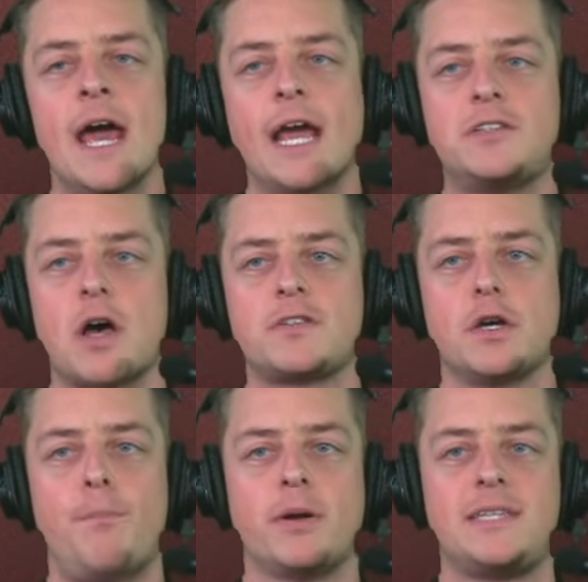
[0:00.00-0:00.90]
He's also
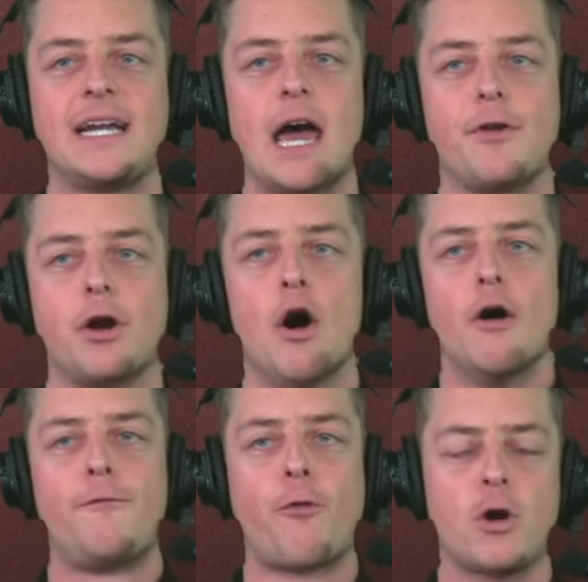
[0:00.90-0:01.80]
put together
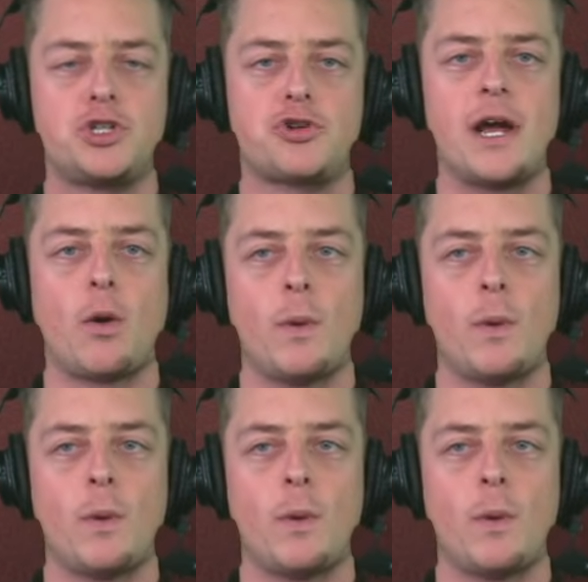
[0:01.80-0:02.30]
4 straight